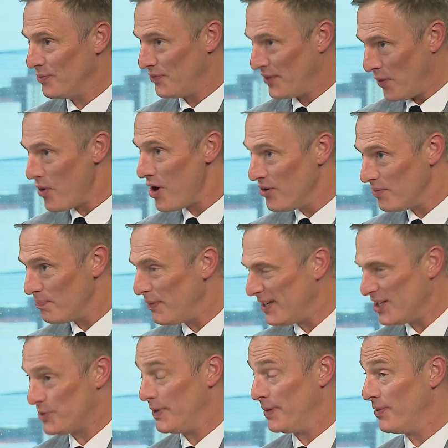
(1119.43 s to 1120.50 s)
they won't,
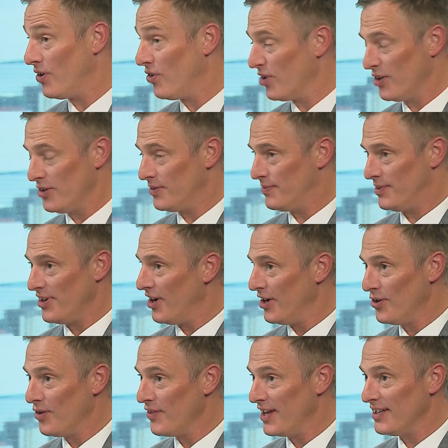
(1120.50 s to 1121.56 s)
billions of people aren't going to die,
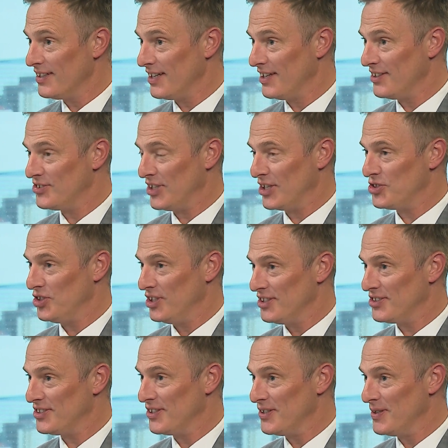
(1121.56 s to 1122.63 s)
are they, in 6
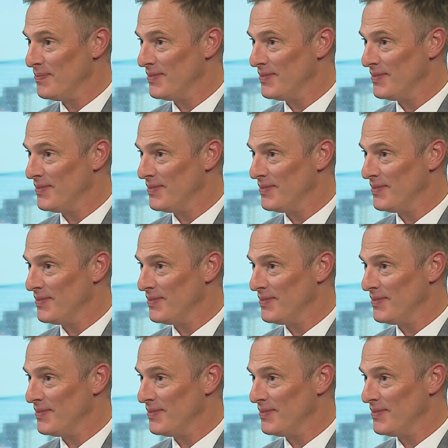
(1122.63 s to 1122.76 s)
years' time?